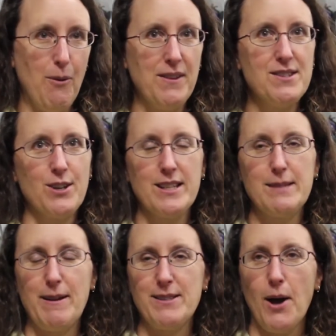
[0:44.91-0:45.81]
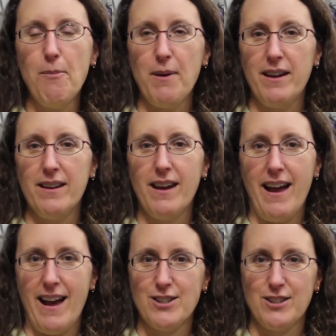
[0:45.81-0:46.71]
And when the circus space opened,
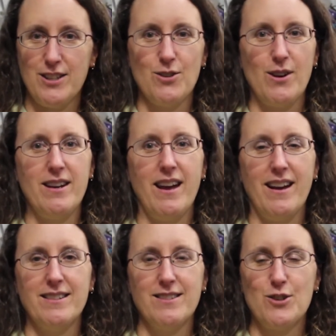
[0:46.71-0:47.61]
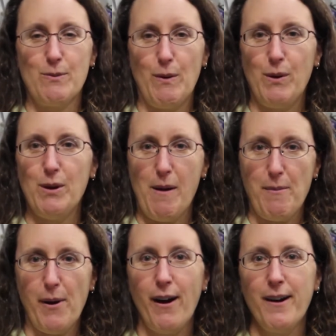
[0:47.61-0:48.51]
I actually joined as a German wheel
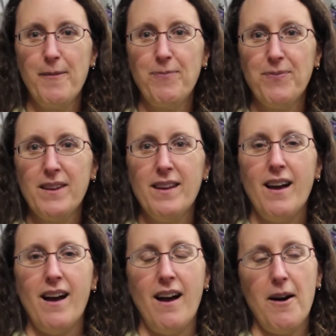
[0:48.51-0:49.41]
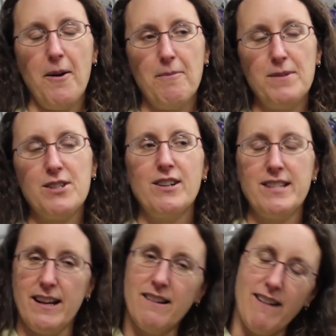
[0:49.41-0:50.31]
member.
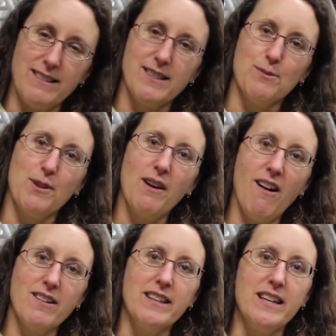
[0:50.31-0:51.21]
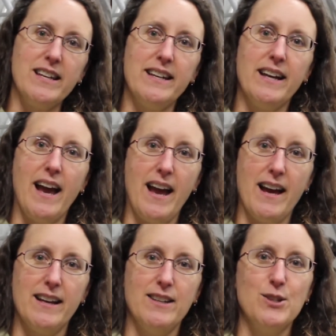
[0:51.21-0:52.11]
Started taking classes with Carly
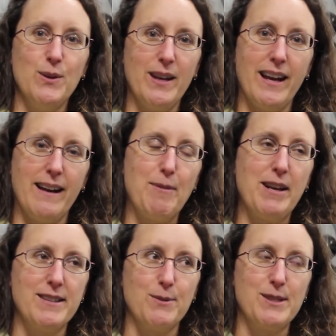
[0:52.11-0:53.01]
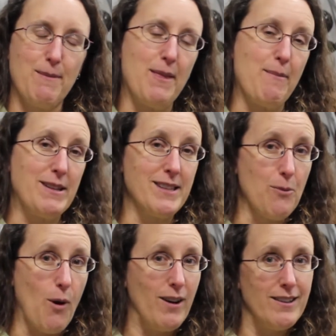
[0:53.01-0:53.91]
and doing it because it was something that my
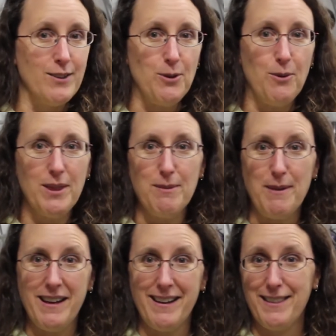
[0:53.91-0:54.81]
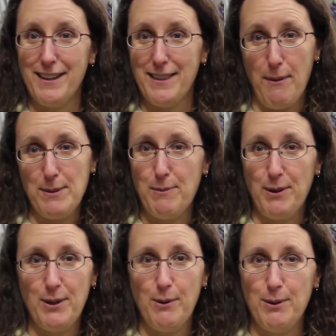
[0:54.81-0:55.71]
son wanted to do with me, and I thought that was
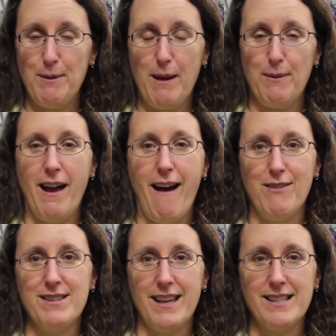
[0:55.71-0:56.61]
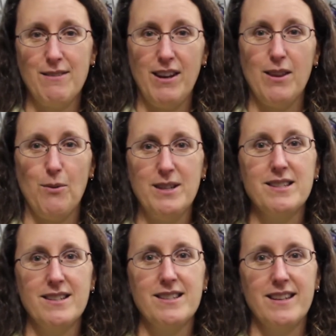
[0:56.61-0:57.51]
pretty cool to be able to have this activity that we
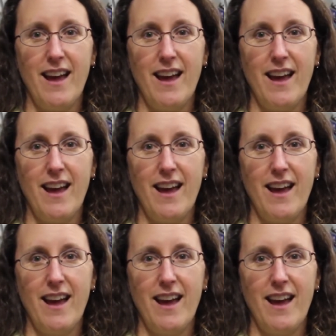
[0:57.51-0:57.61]
did